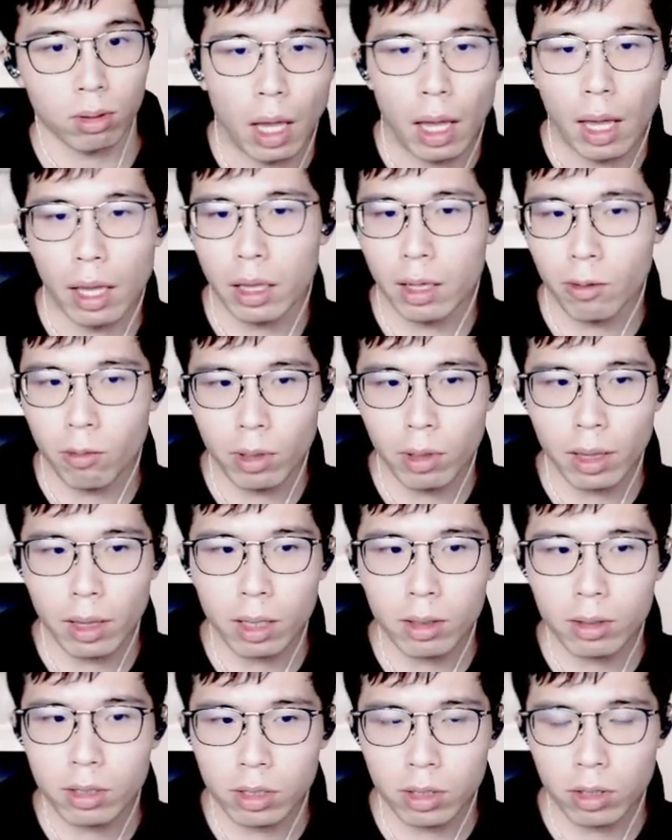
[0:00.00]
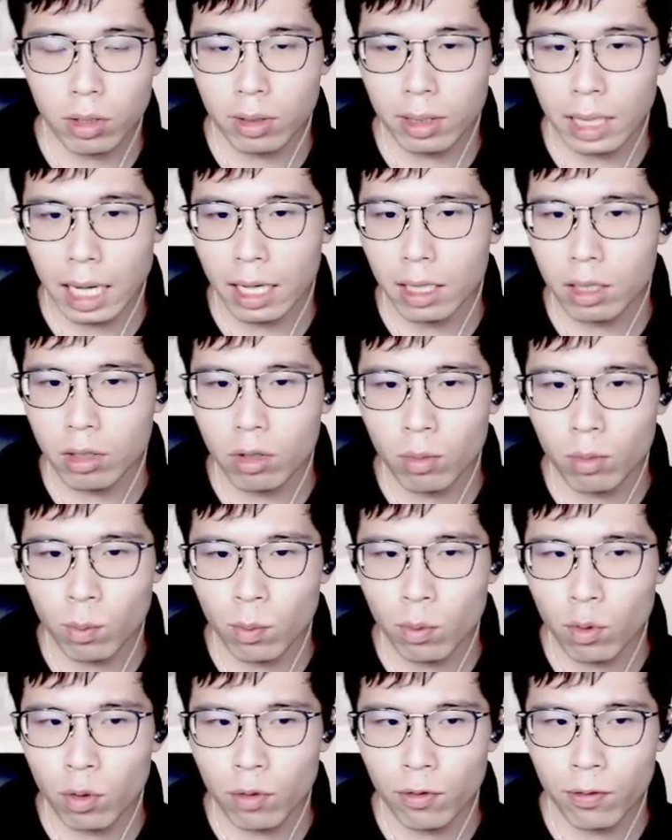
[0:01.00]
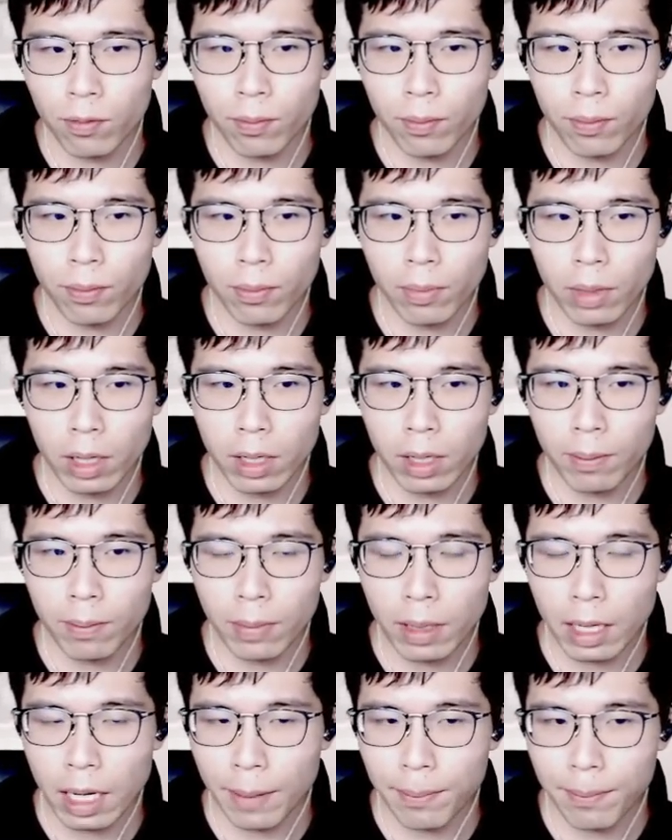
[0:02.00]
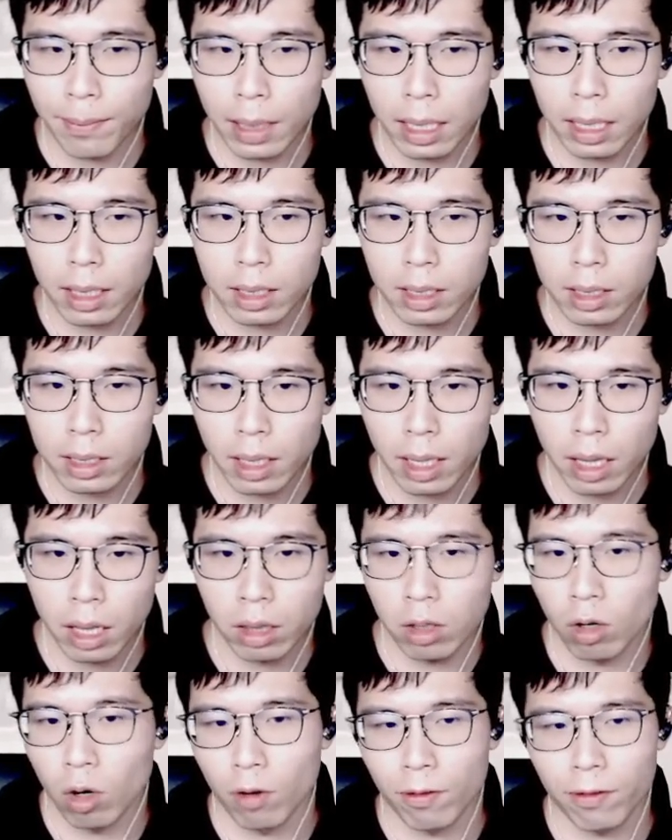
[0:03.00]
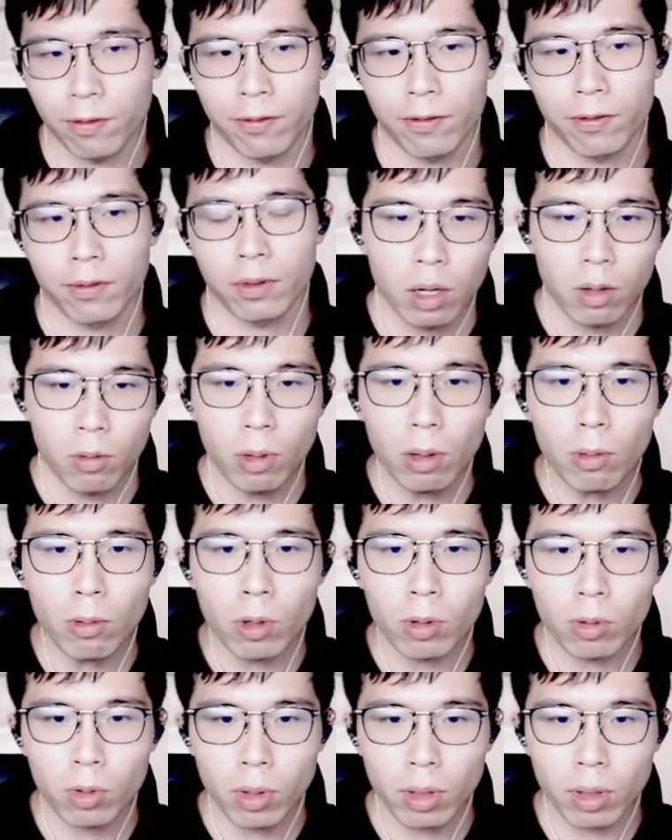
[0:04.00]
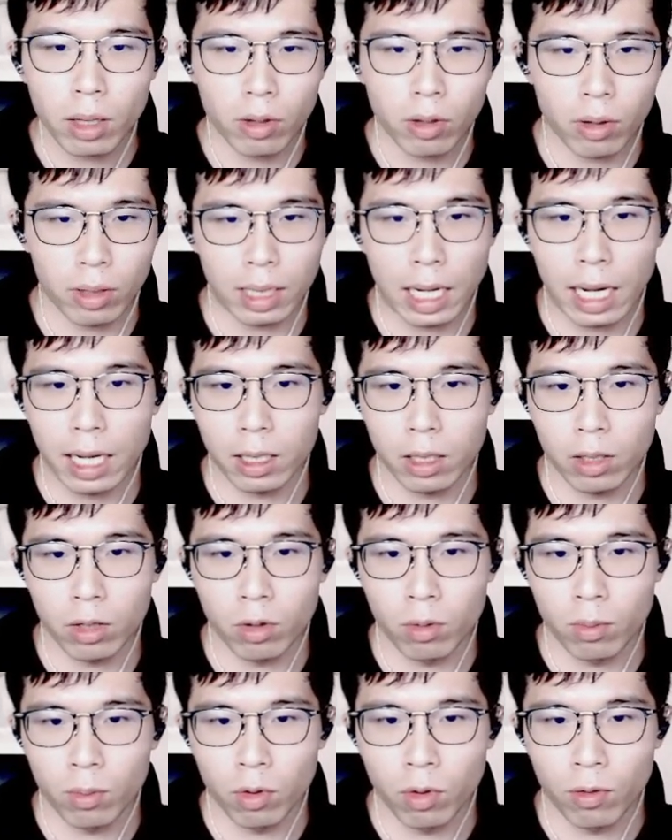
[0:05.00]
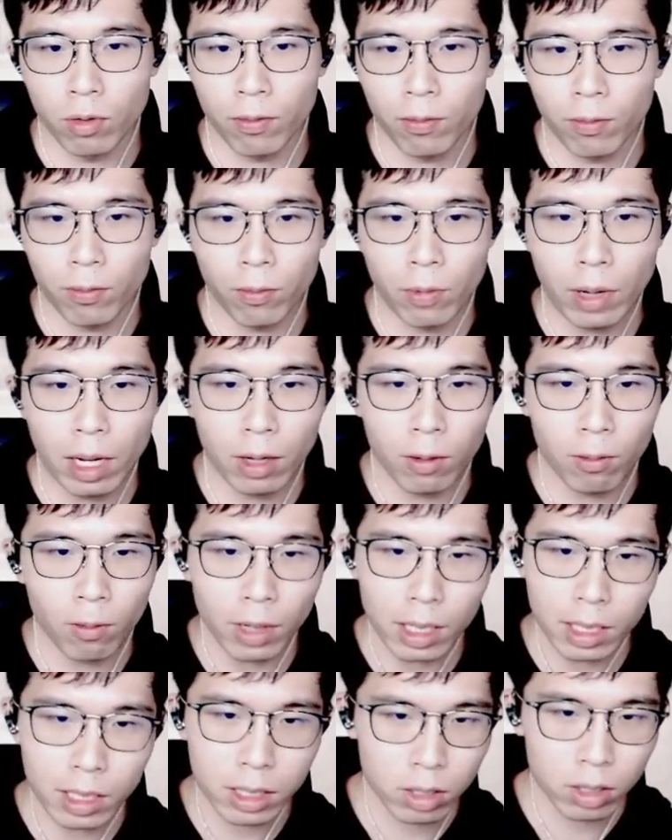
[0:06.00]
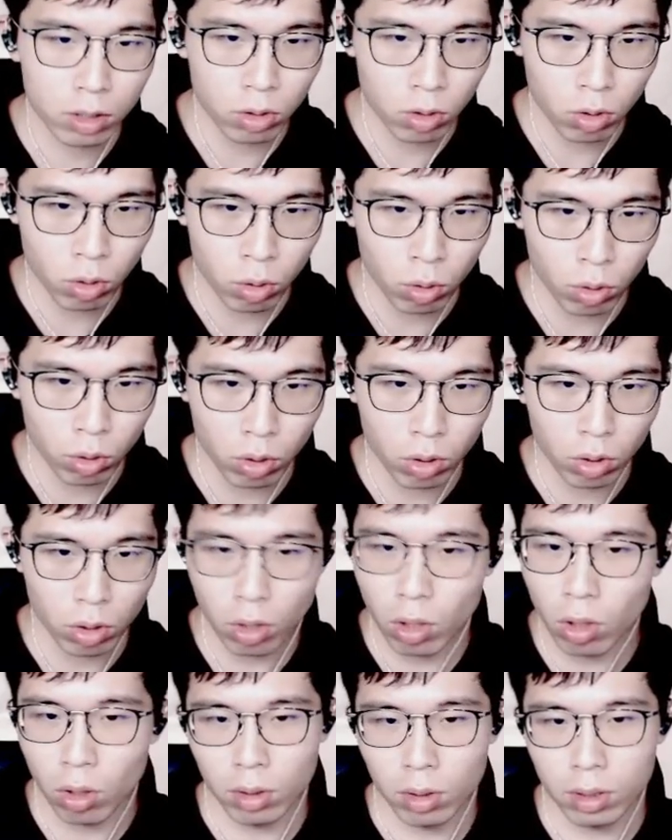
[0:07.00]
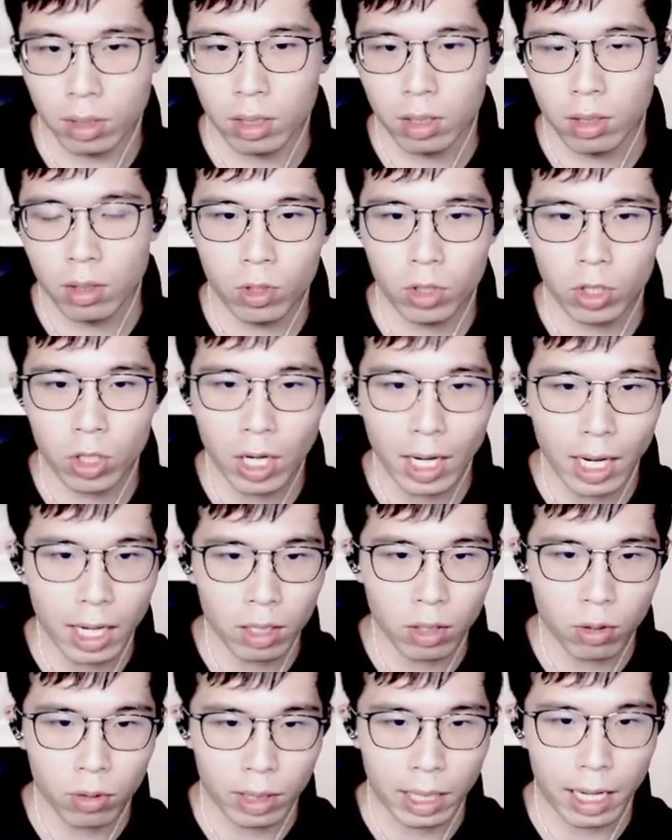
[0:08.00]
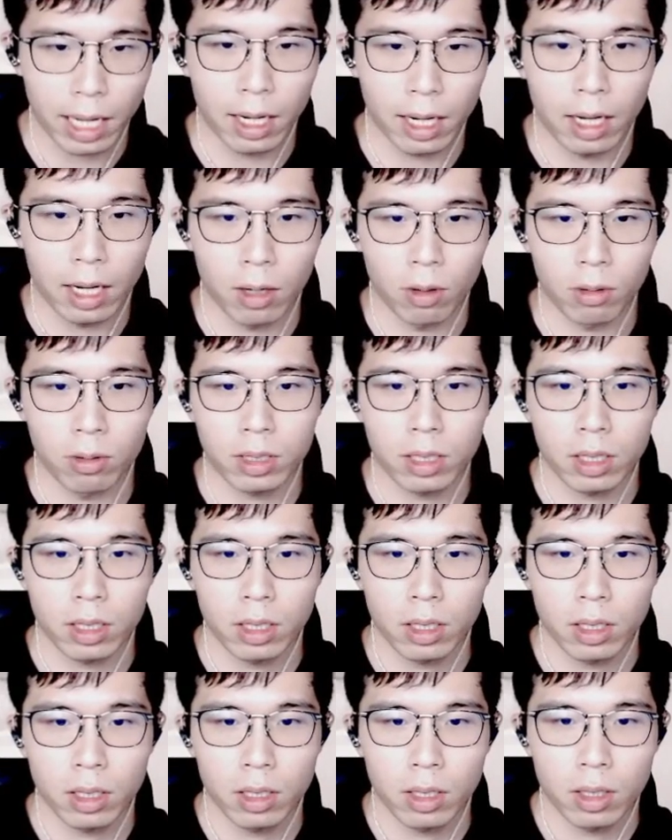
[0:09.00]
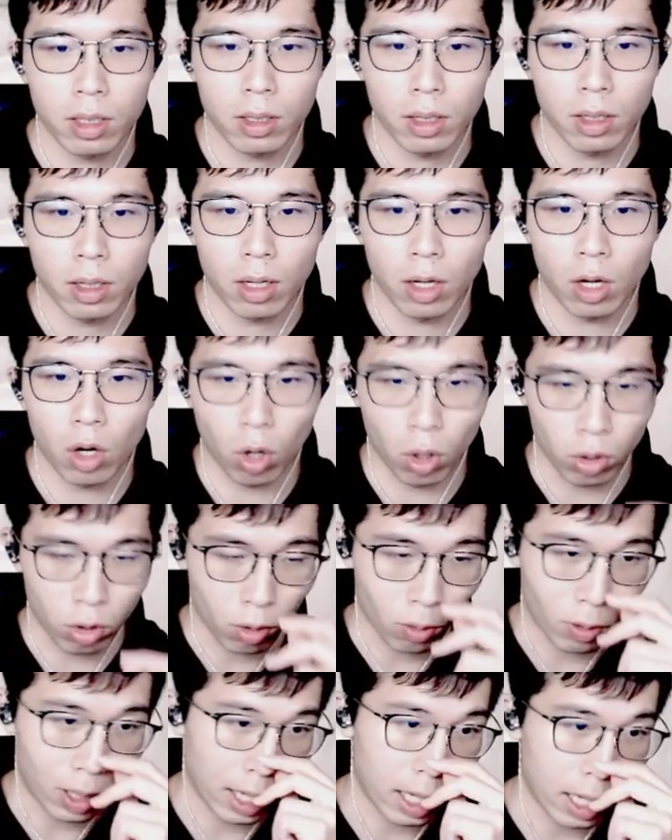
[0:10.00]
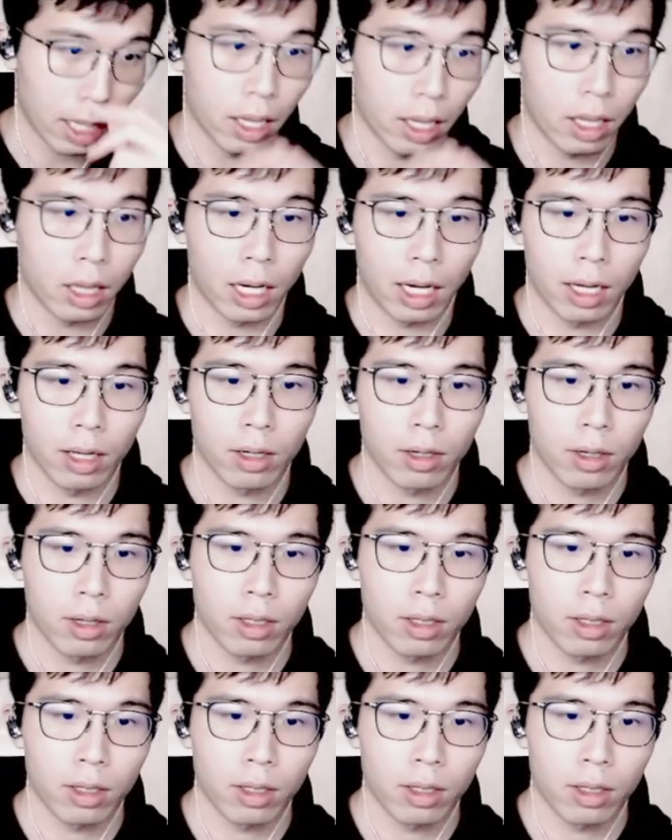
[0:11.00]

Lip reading: As a result, the diagonal move may be a bit soft. We will use the diagonal move when white could not try to get out on the right hand side.